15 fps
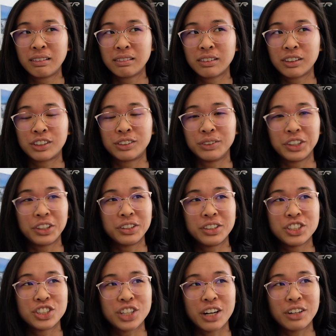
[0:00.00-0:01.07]
career in
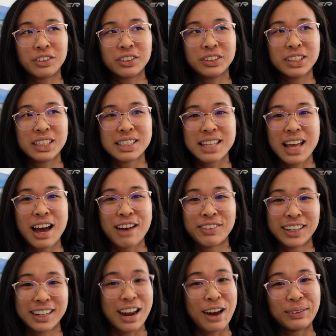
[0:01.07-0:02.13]
general, is having
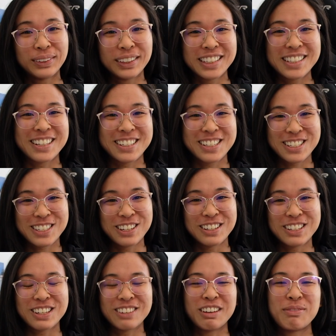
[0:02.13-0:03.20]
an outlet such as
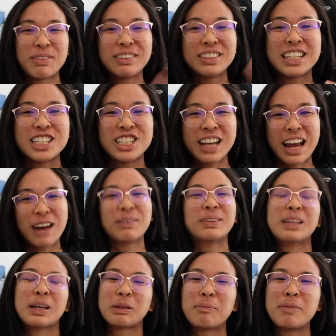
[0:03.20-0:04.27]
YouTube and be able to chat with
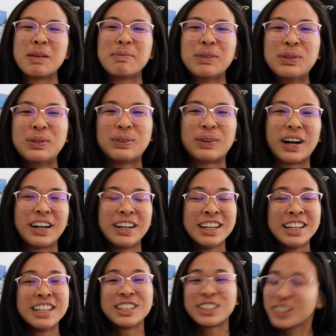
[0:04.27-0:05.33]
other people who are
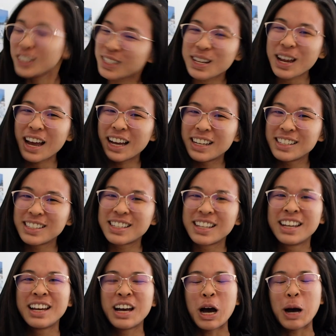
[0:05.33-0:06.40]
just as
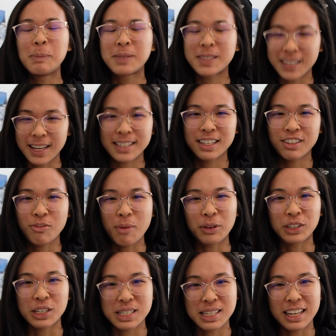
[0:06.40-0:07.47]
obsessive about
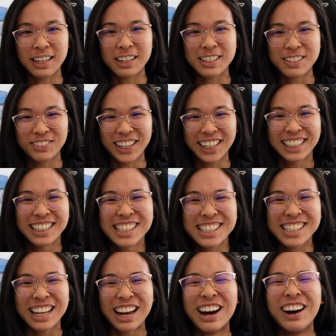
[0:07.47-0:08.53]
their skin as me.
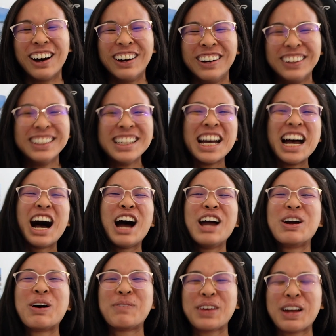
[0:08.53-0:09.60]
So I
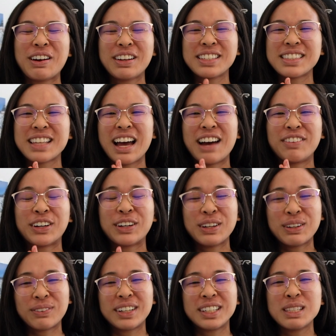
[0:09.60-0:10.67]
hope you guys have a good
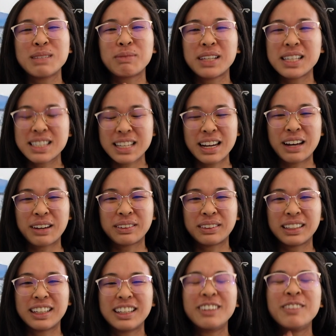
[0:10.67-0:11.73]
one. Please stay
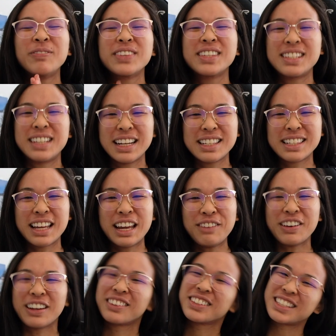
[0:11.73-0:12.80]
healthy, stay safe,
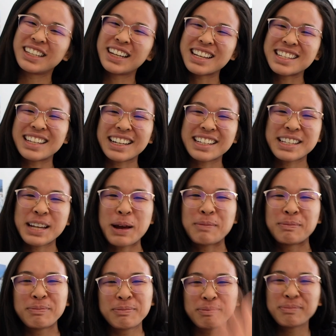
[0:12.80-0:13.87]
and I'll see you guys next time.
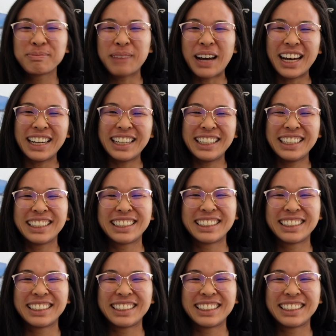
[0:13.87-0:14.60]
Bye!